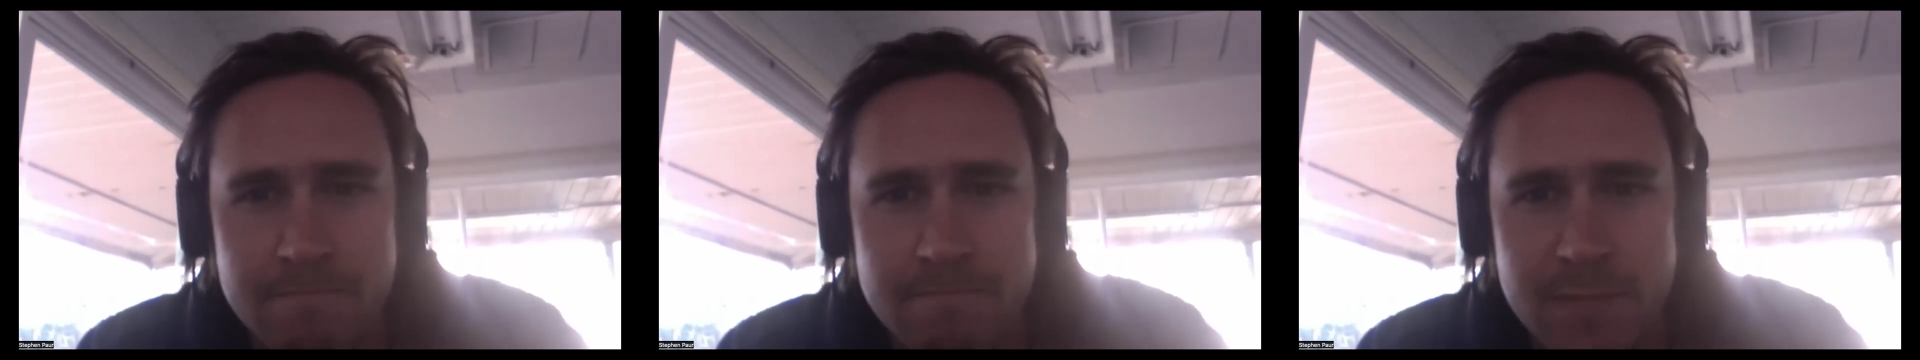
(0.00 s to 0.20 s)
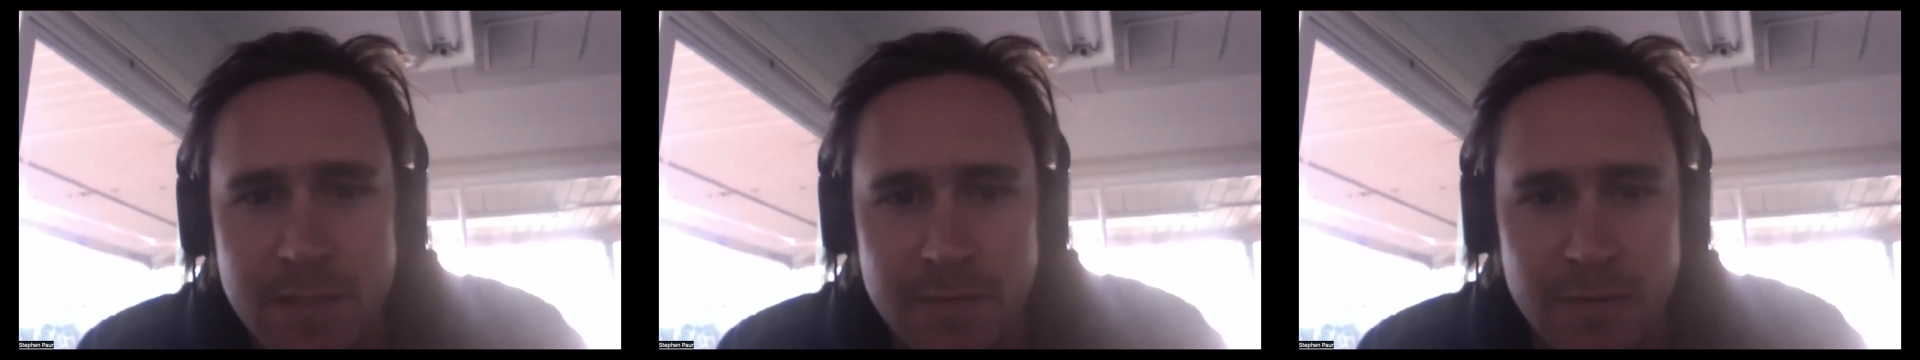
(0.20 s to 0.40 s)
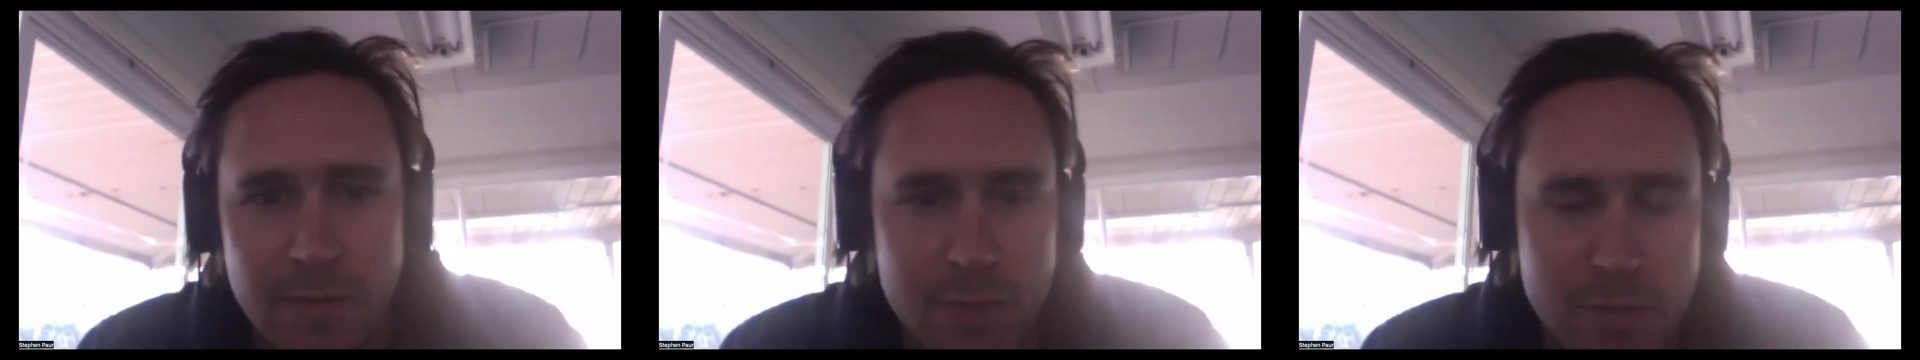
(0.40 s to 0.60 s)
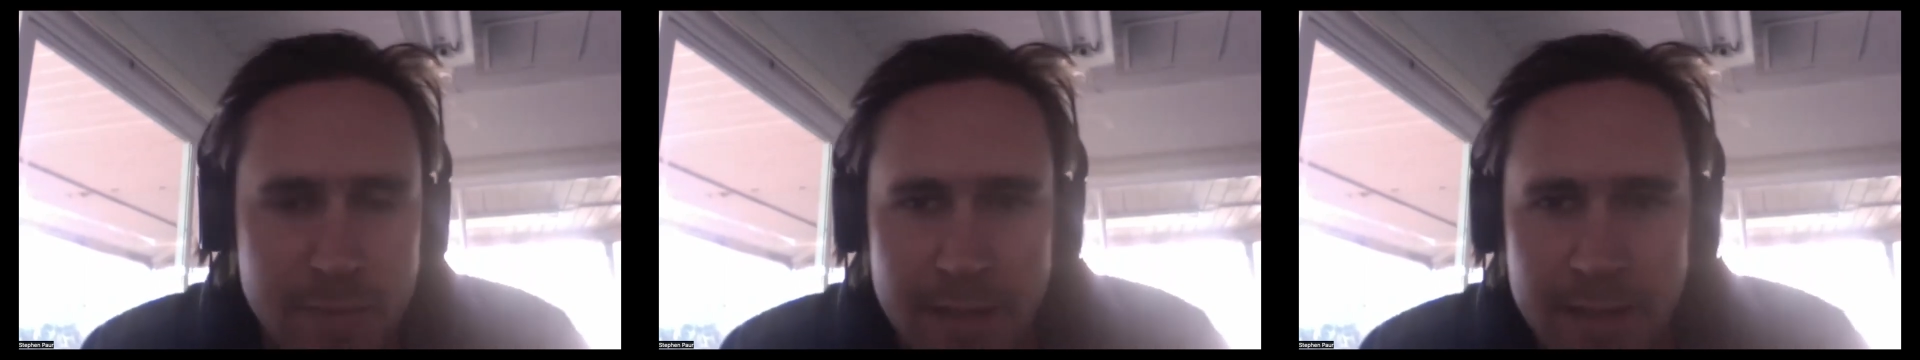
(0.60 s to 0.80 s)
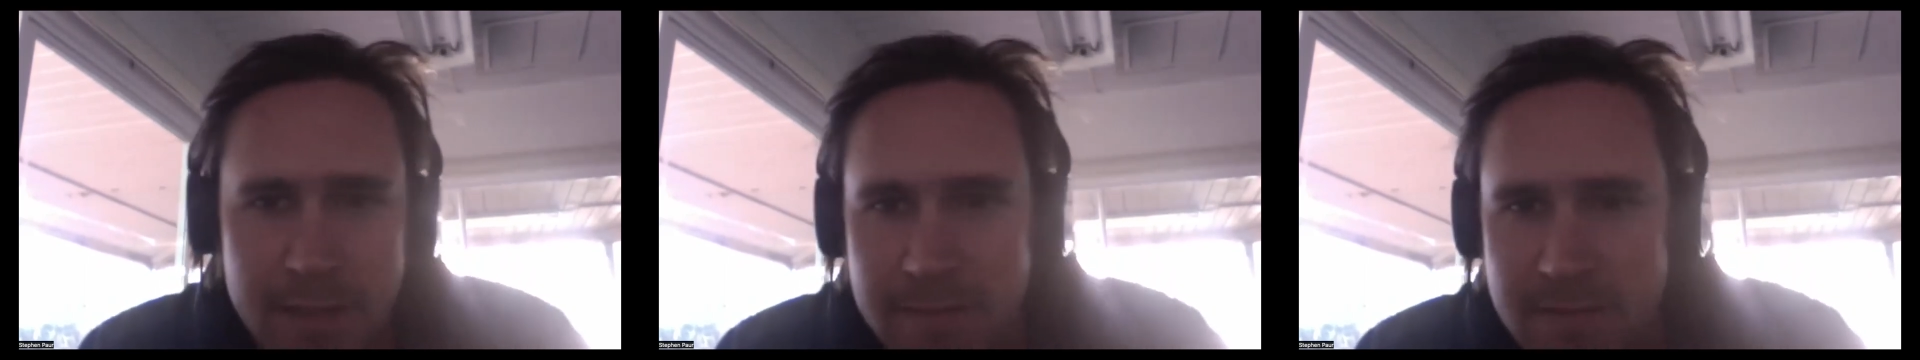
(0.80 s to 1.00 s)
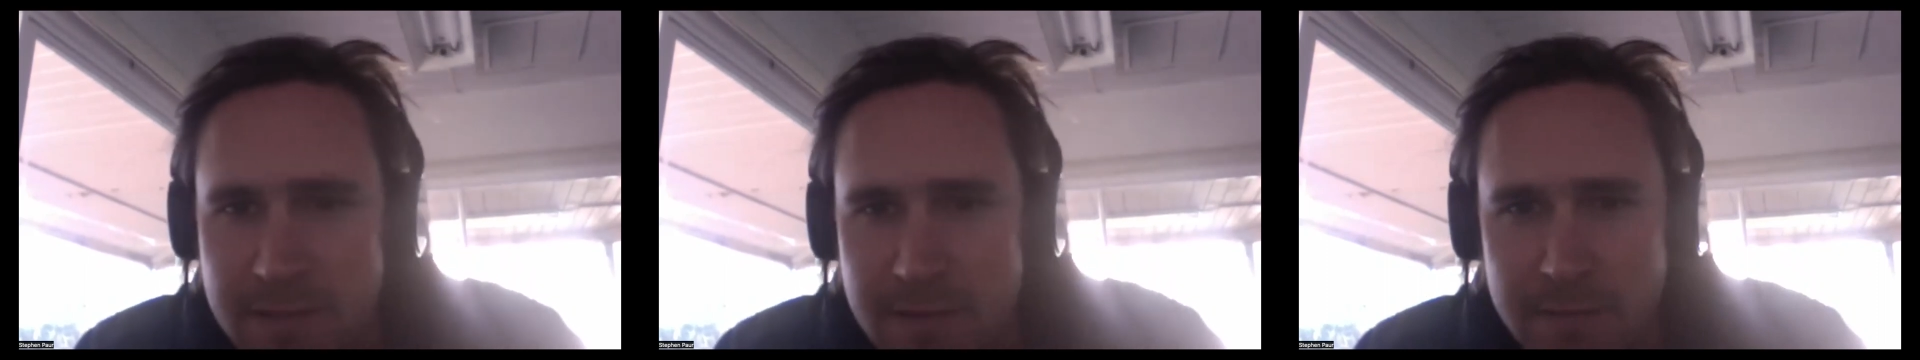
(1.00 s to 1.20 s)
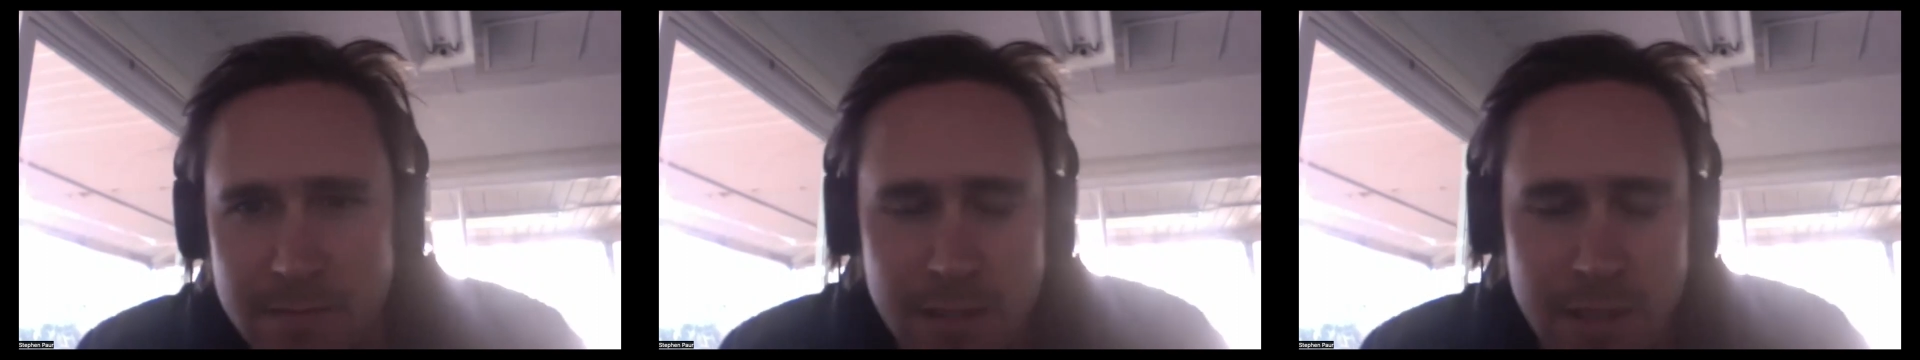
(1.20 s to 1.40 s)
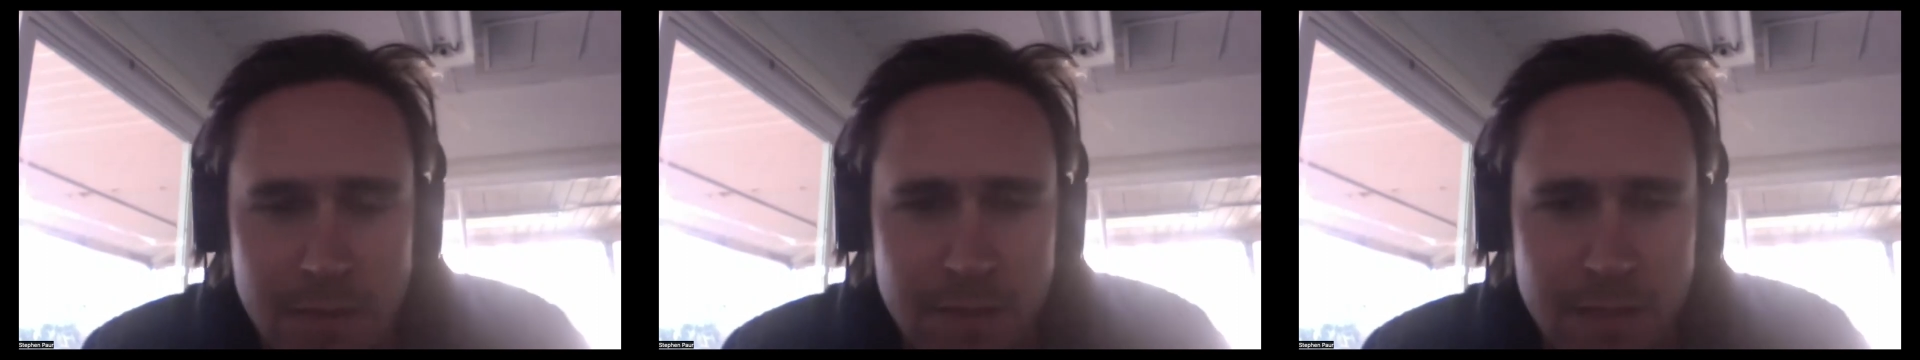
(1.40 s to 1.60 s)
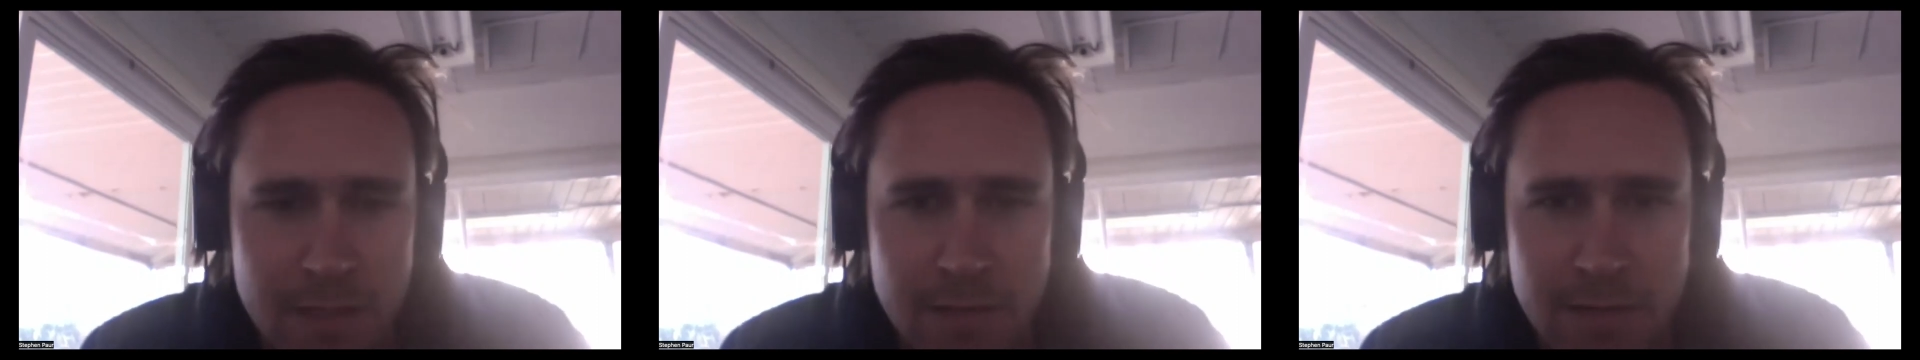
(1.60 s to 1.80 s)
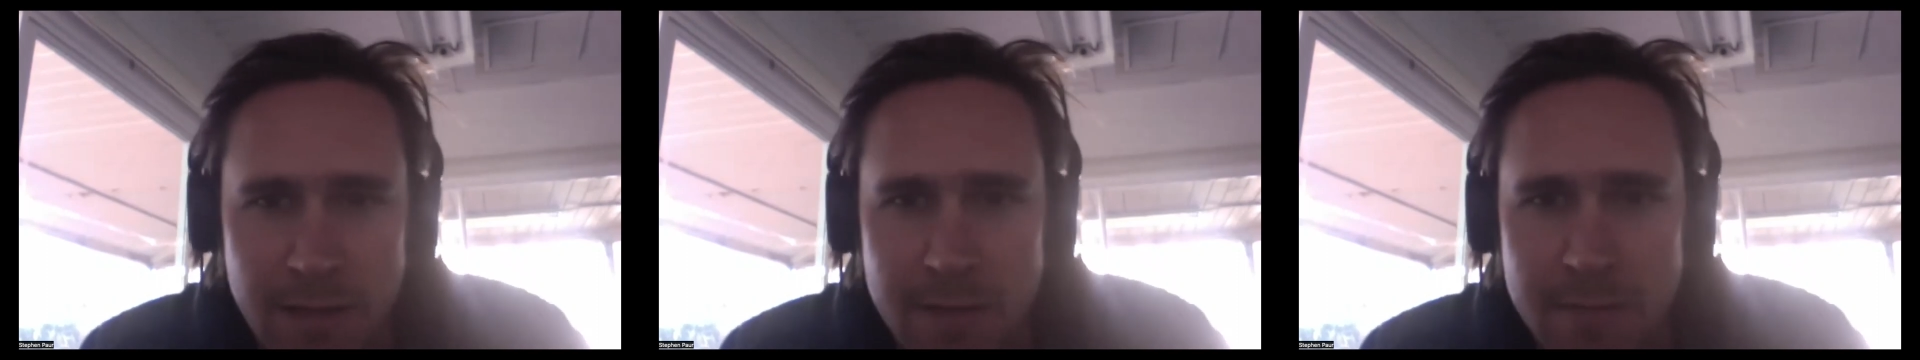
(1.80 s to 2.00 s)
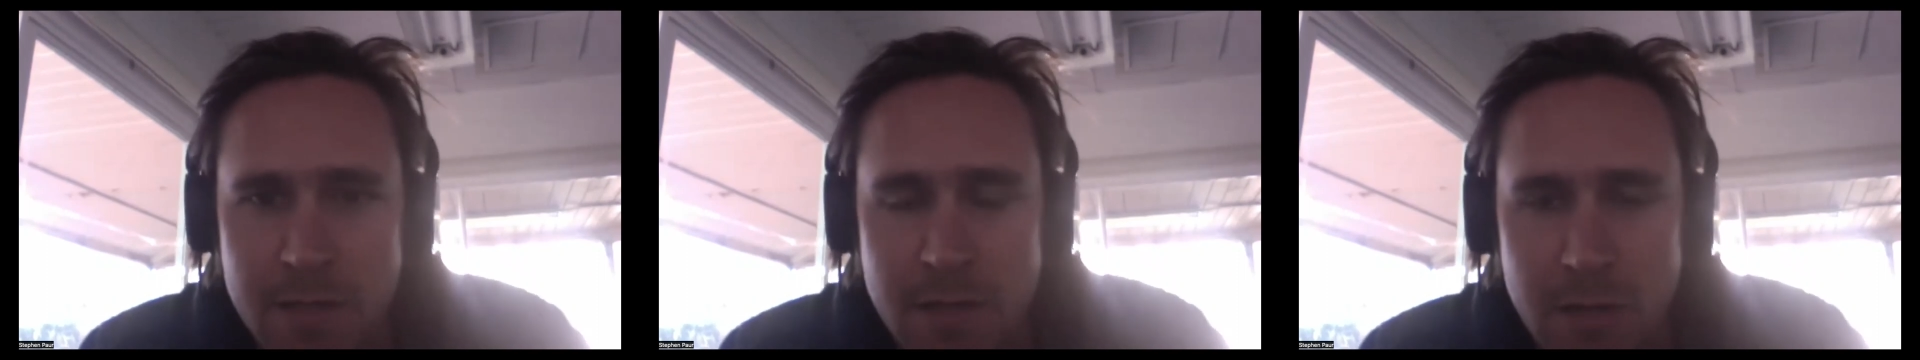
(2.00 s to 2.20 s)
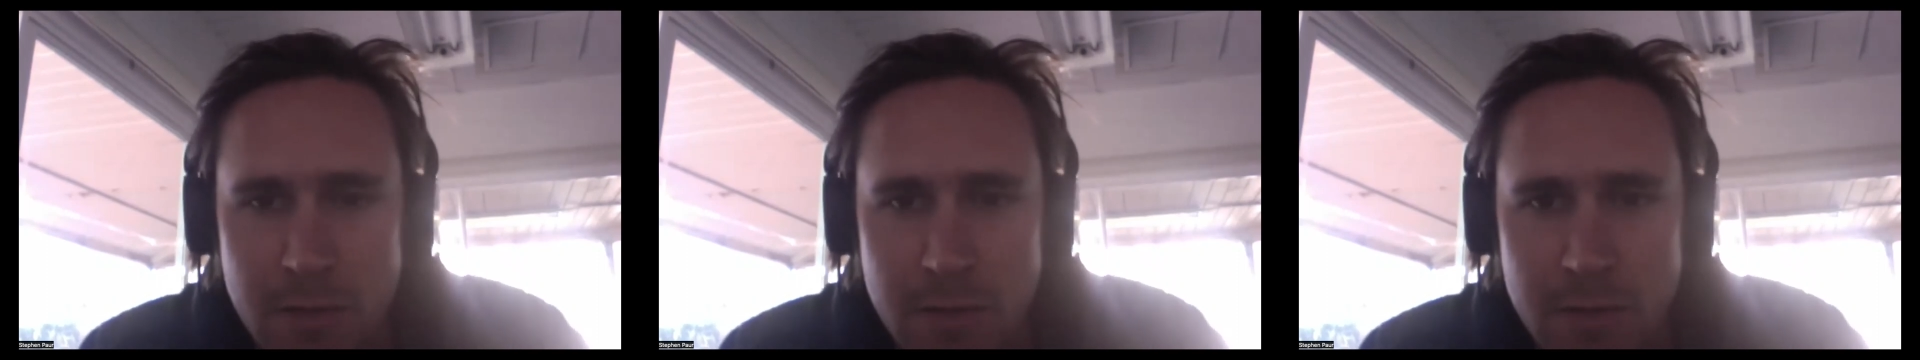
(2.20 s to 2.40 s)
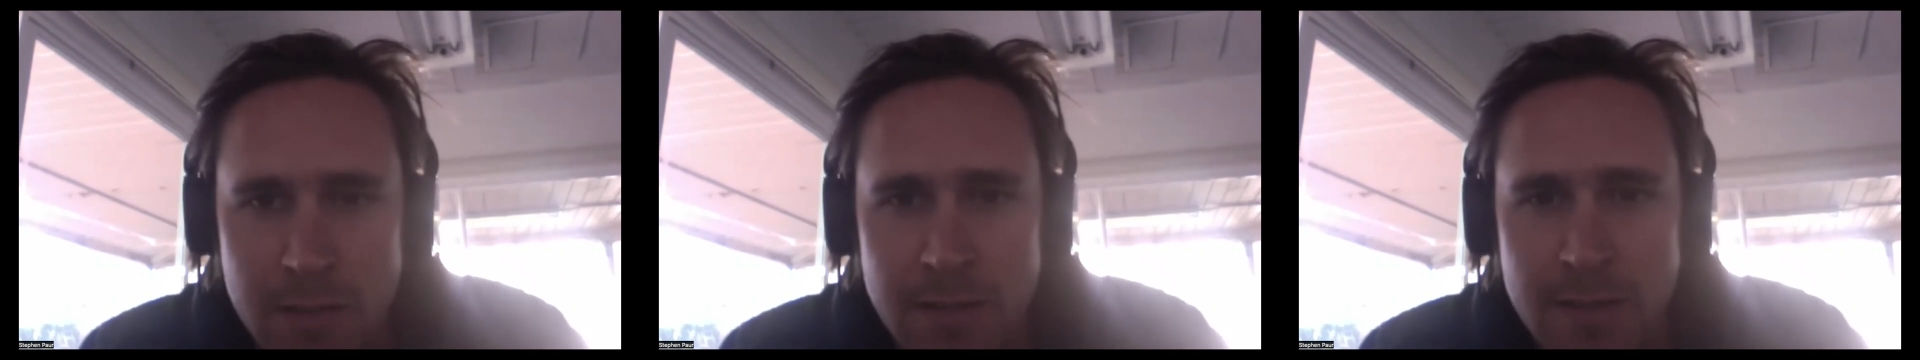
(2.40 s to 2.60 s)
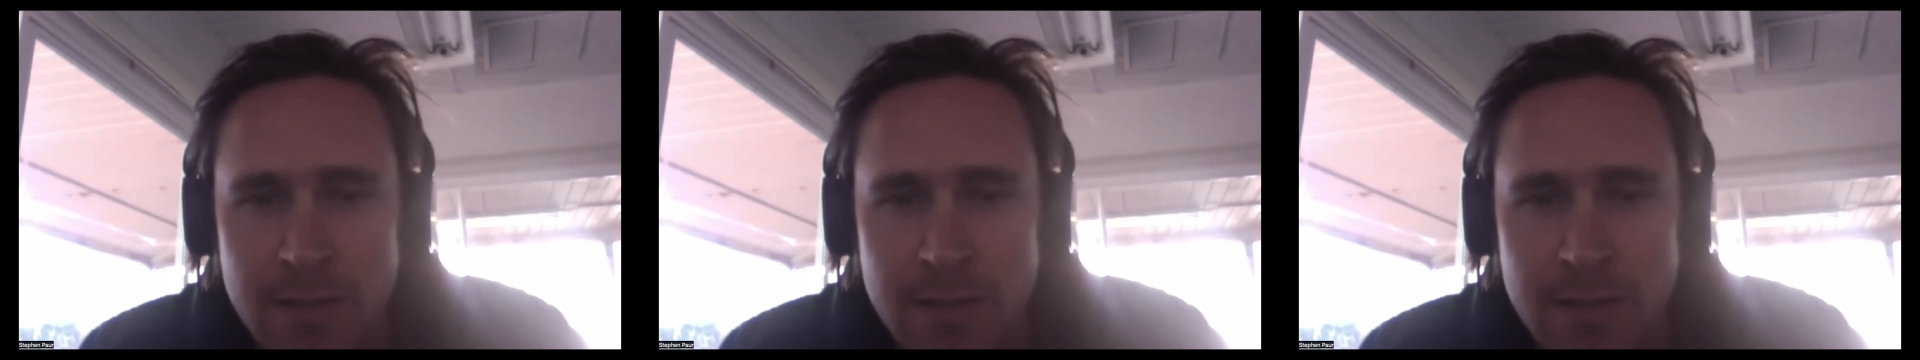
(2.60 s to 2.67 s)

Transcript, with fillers: different perspectives, and you know they could let me know